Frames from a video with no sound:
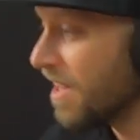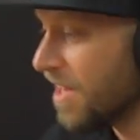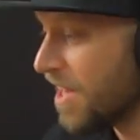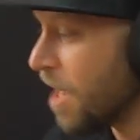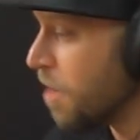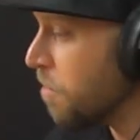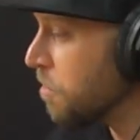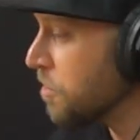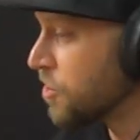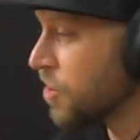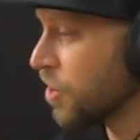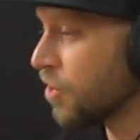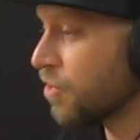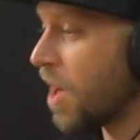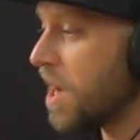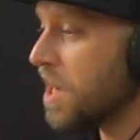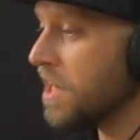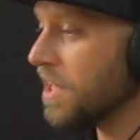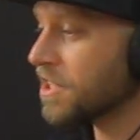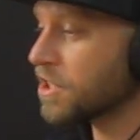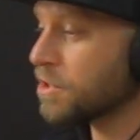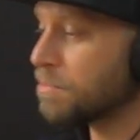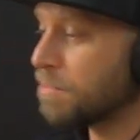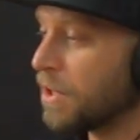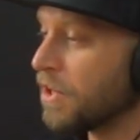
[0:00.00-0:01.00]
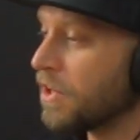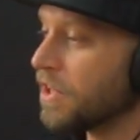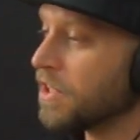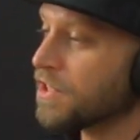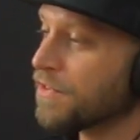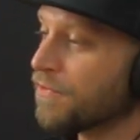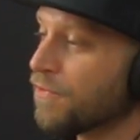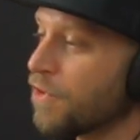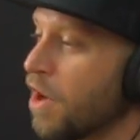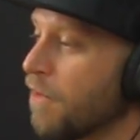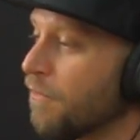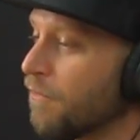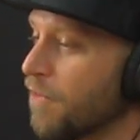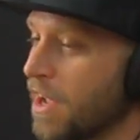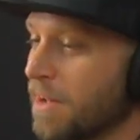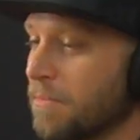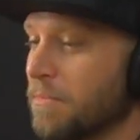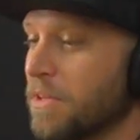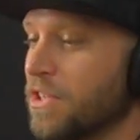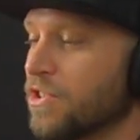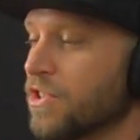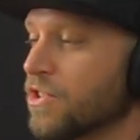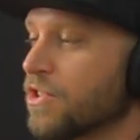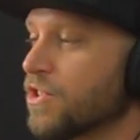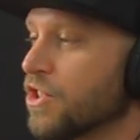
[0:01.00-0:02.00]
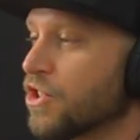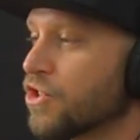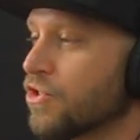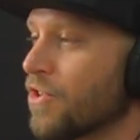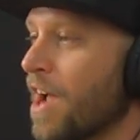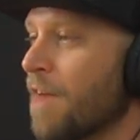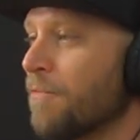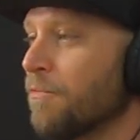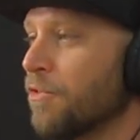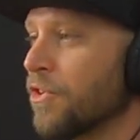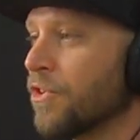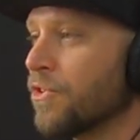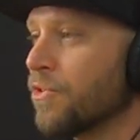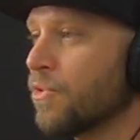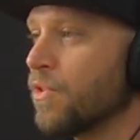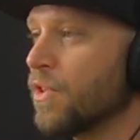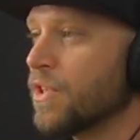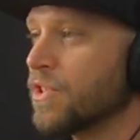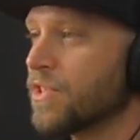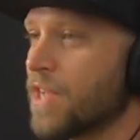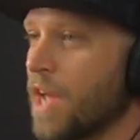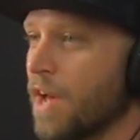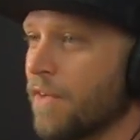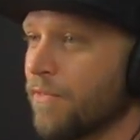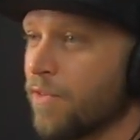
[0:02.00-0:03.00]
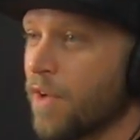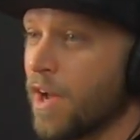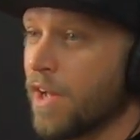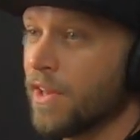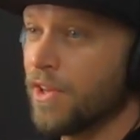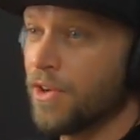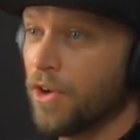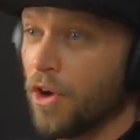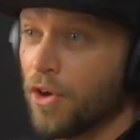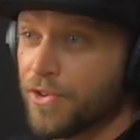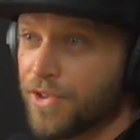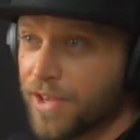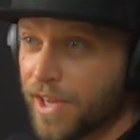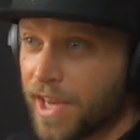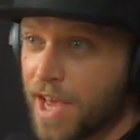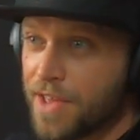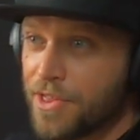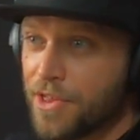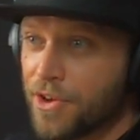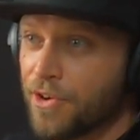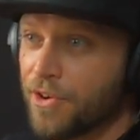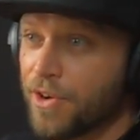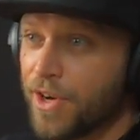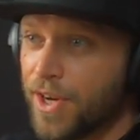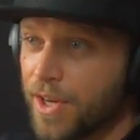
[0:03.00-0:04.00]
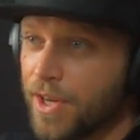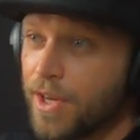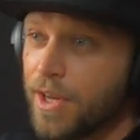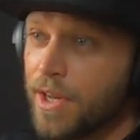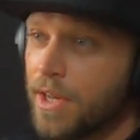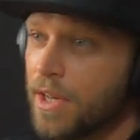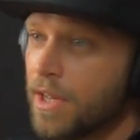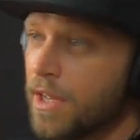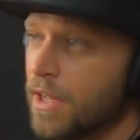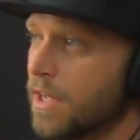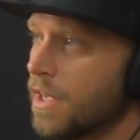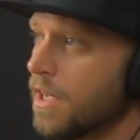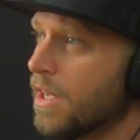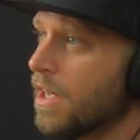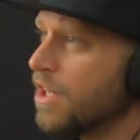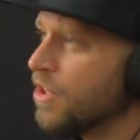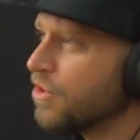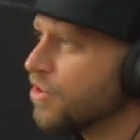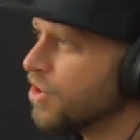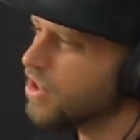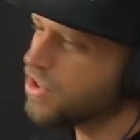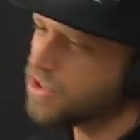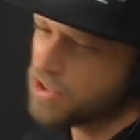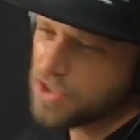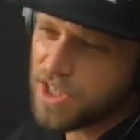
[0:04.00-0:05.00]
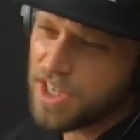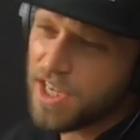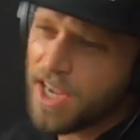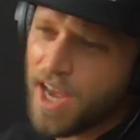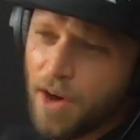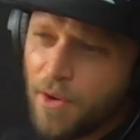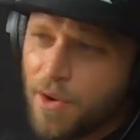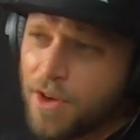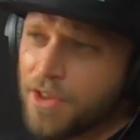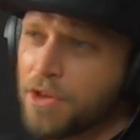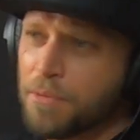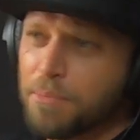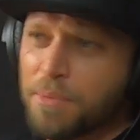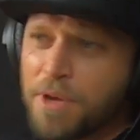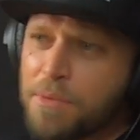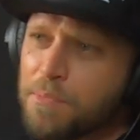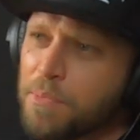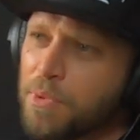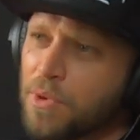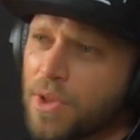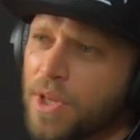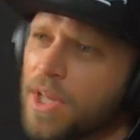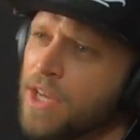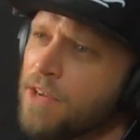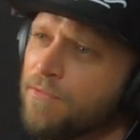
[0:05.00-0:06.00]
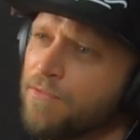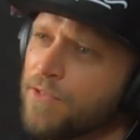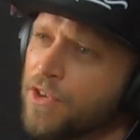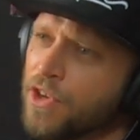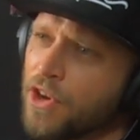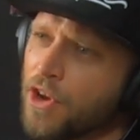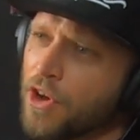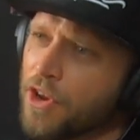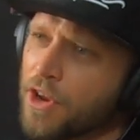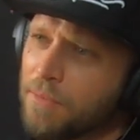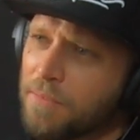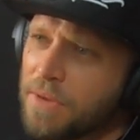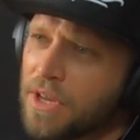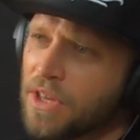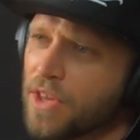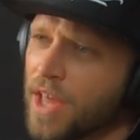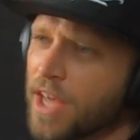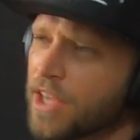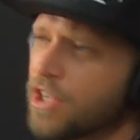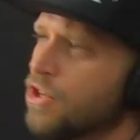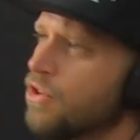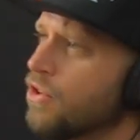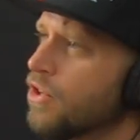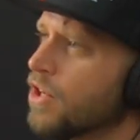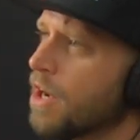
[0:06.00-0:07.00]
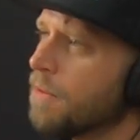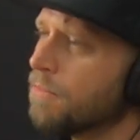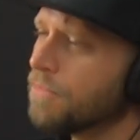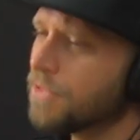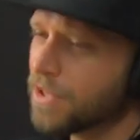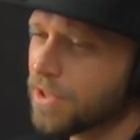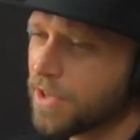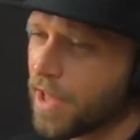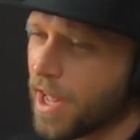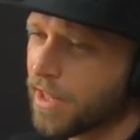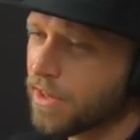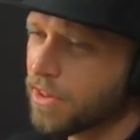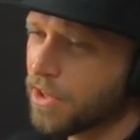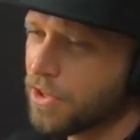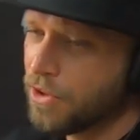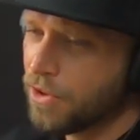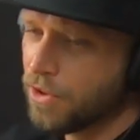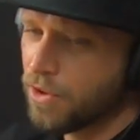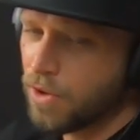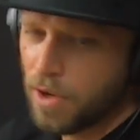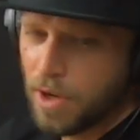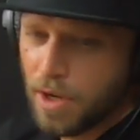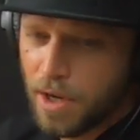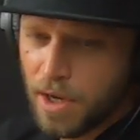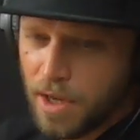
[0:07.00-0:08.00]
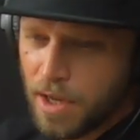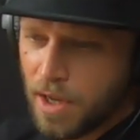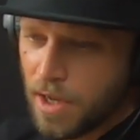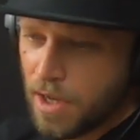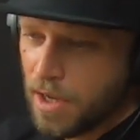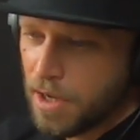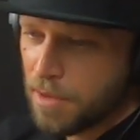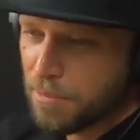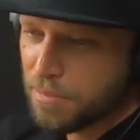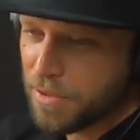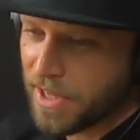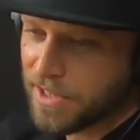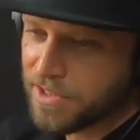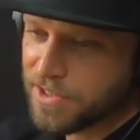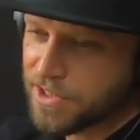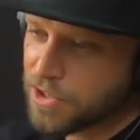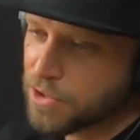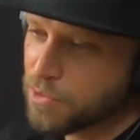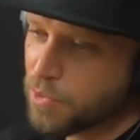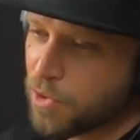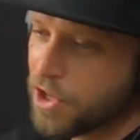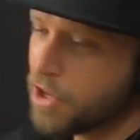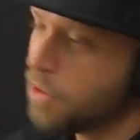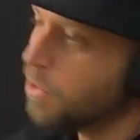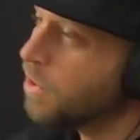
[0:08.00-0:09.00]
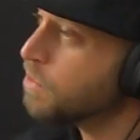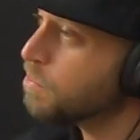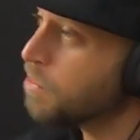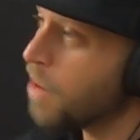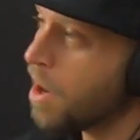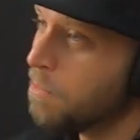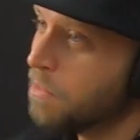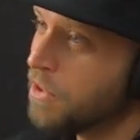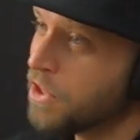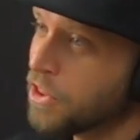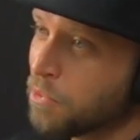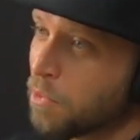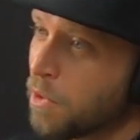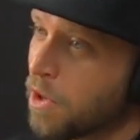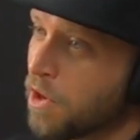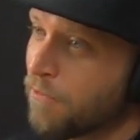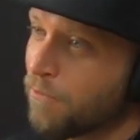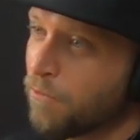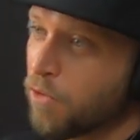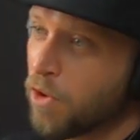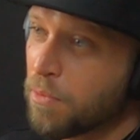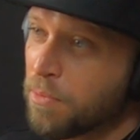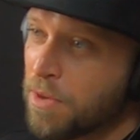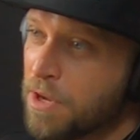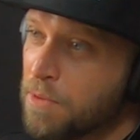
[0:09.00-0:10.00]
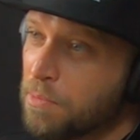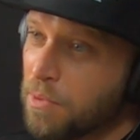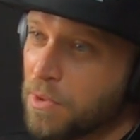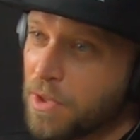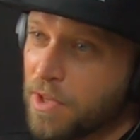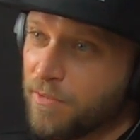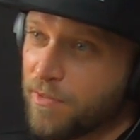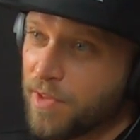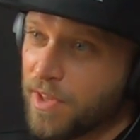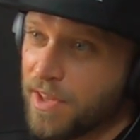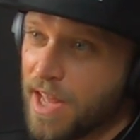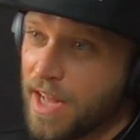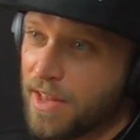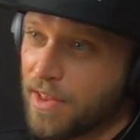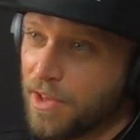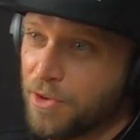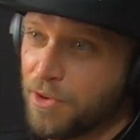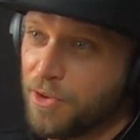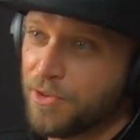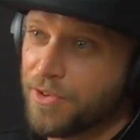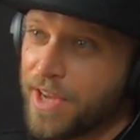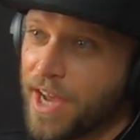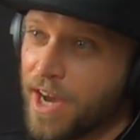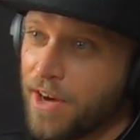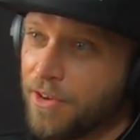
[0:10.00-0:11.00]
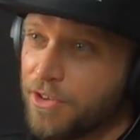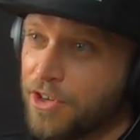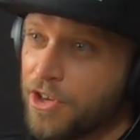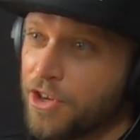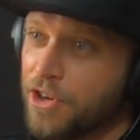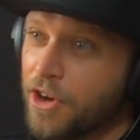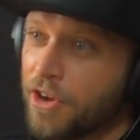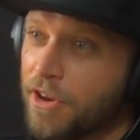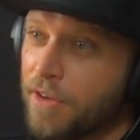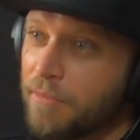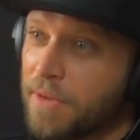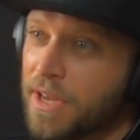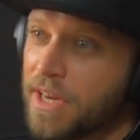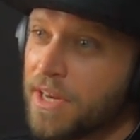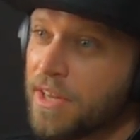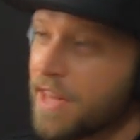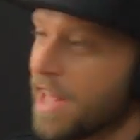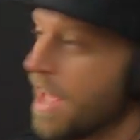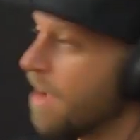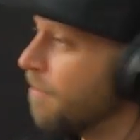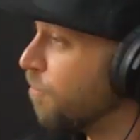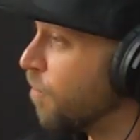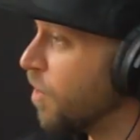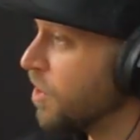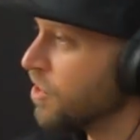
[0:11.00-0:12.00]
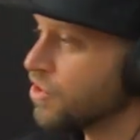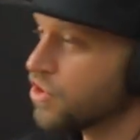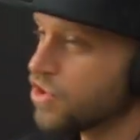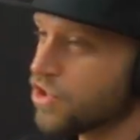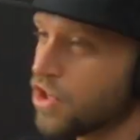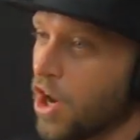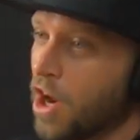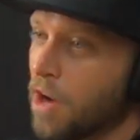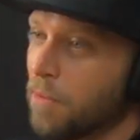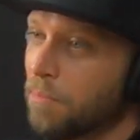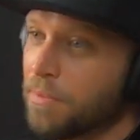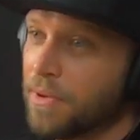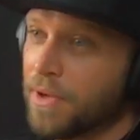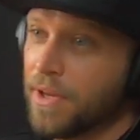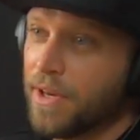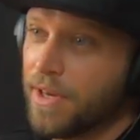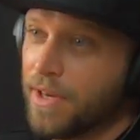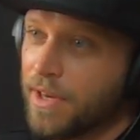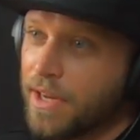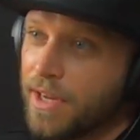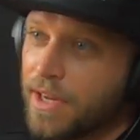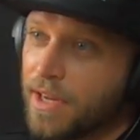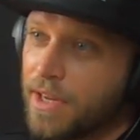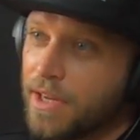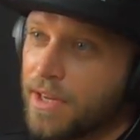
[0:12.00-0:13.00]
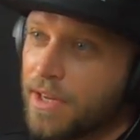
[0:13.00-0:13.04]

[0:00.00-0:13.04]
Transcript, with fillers: yeah, it was a great experience for our family just to travel through the South Island all together and just see how other people live. You know what I mean? Like you'd come to like little places where there was probably three or four people lived in that little town. You know what I mean? And they have one shop and